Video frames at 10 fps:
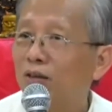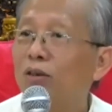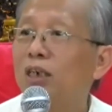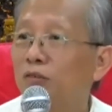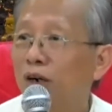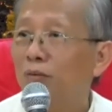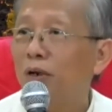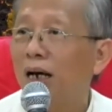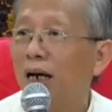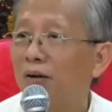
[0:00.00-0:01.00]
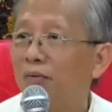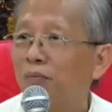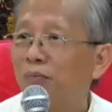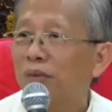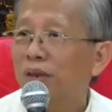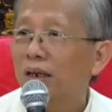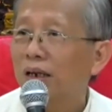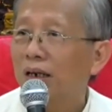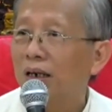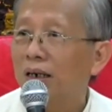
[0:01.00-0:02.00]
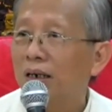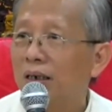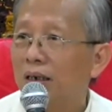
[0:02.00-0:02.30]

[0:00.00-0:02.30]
Don't give up, lah.